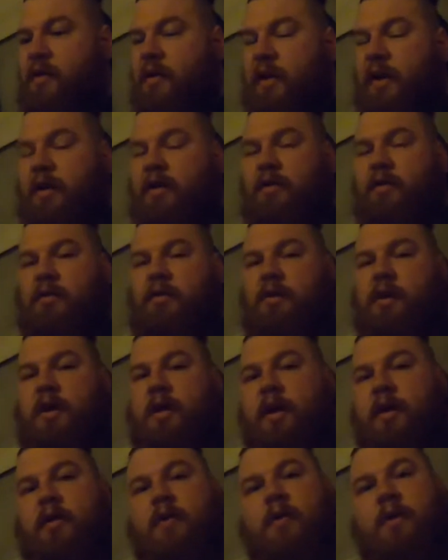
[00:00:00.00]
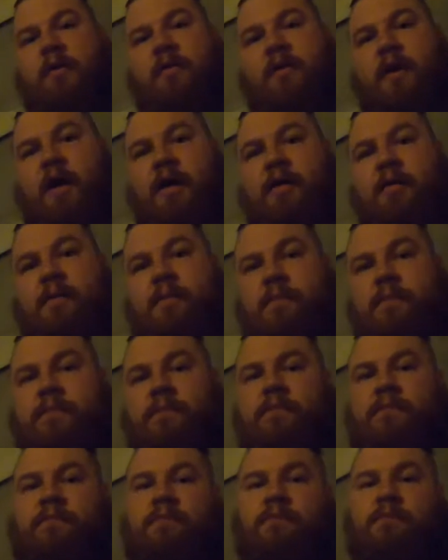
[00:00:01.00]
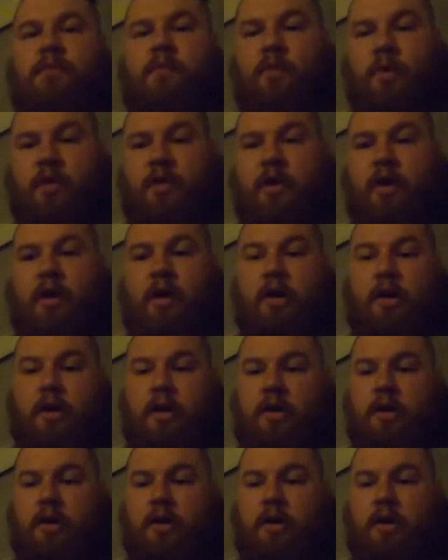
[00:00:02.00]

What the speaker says: I like going and riding with her.